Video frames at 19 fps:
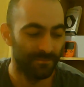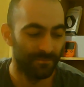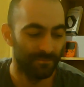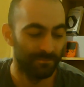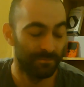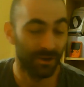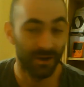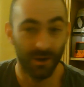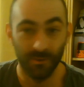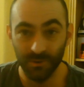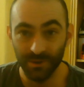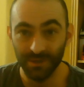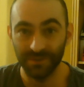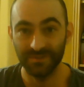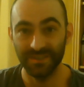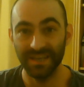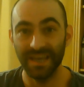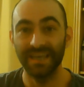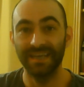But I wouldn't have
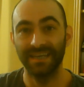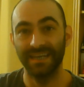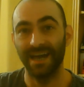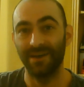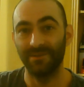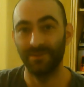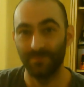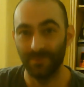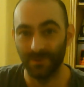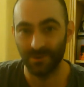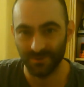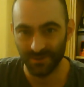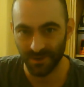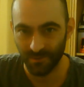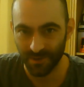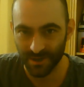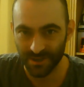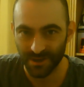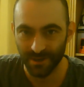taken it out of the box. I
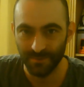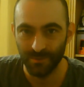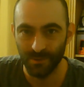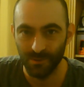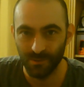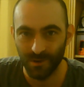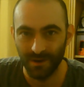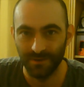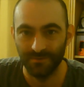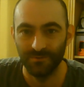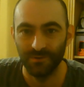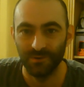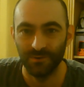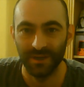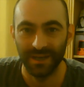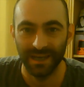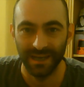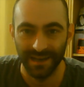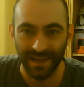wish I'd bought one for the
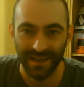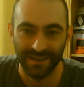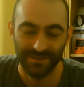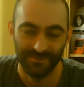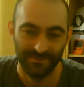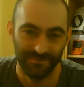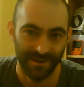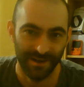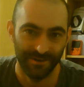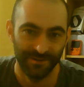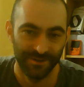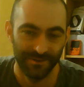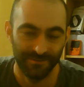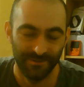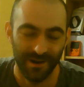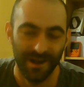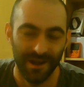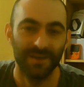collection value, right?